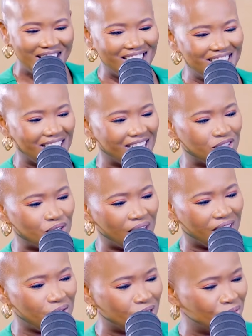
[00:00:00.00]
I
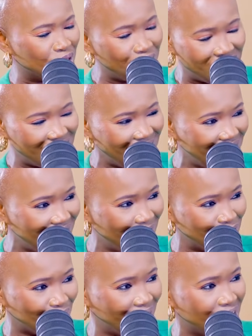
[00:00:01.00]
think it was Mutusi
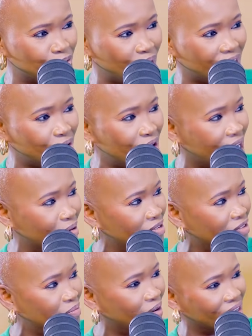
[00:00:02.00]
Lesole's birthday. We're coming
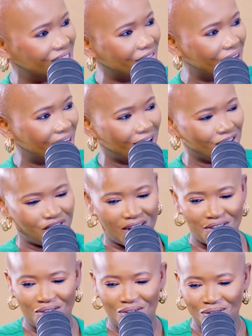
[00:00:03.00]
from Block 7 now,
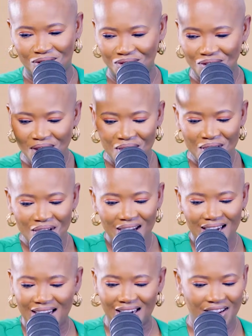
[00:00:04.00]
trying to go to
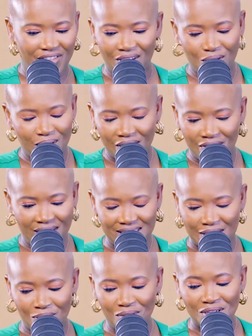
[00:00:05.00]
Caravelle or whatever it is
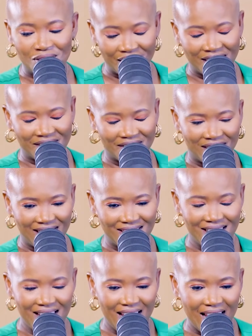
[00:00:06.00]
that we were doing, right?
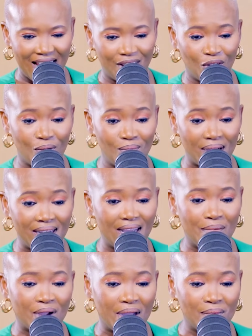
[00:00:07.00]
And then on Monday,
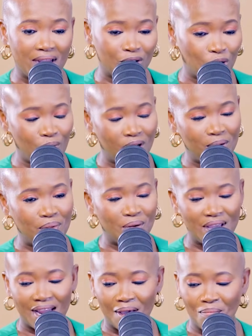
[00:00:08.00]
I'm coming like a Tomala
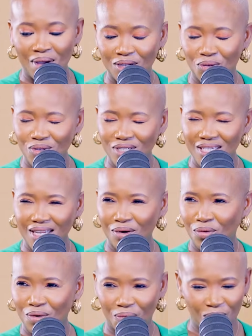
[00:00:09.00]
Pelonyana, make it 2 dile,
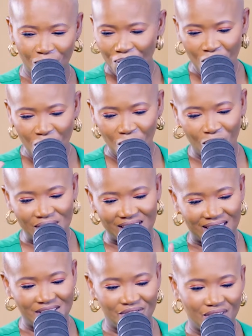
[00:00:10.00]
ho
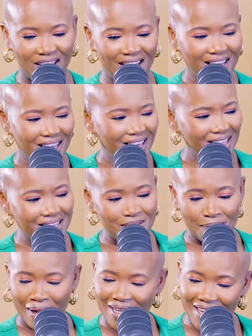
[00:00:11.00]
stressful hell. This
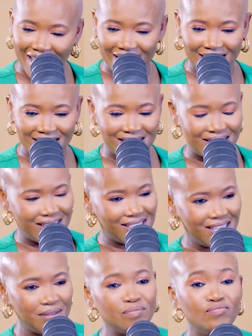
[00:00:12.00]
bloody guy then
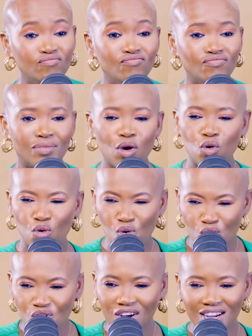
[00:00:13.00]
says, goon,
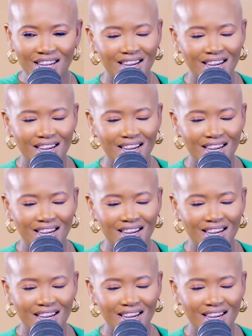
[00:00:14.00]
goon, goon.